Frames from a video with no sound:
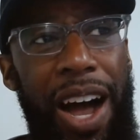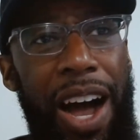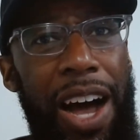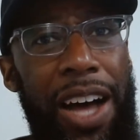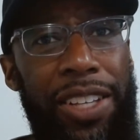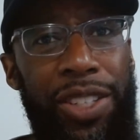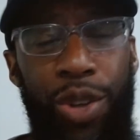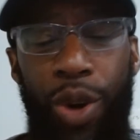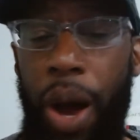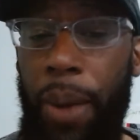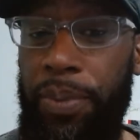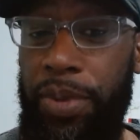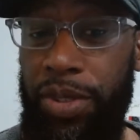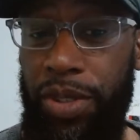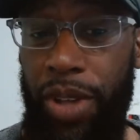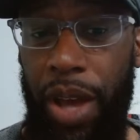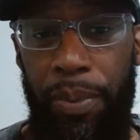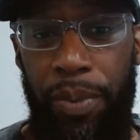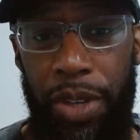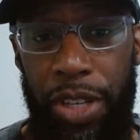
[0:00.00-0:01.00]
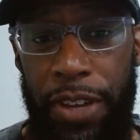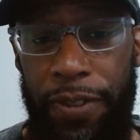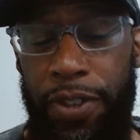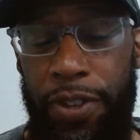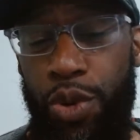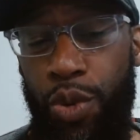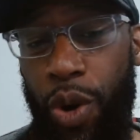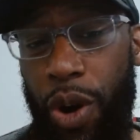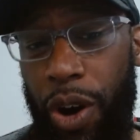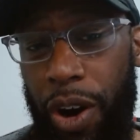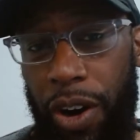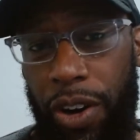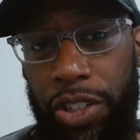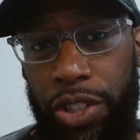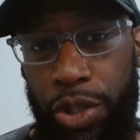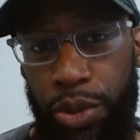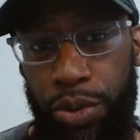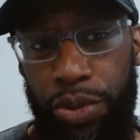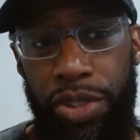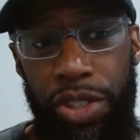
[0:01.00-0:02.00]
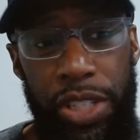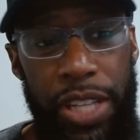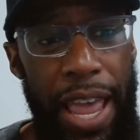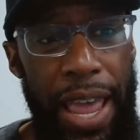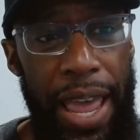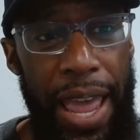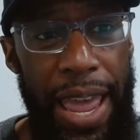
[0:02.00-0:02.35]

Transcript: So if you are using